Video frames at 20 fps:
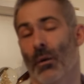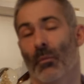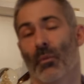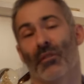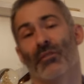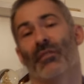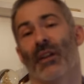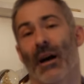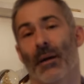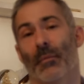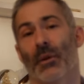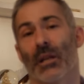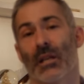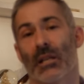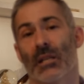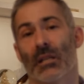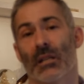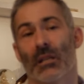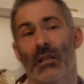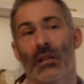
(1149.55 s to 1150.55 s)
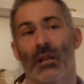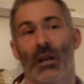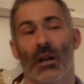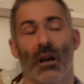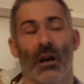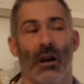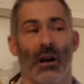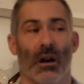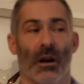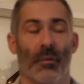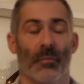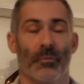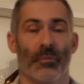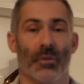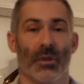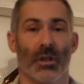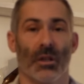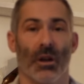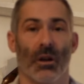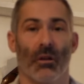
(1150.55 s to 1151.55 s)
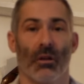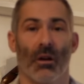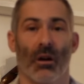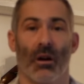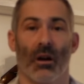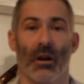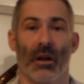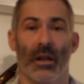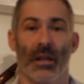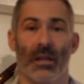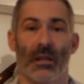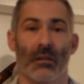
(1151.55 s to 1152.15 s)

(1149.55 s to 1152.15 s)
my family, you know, I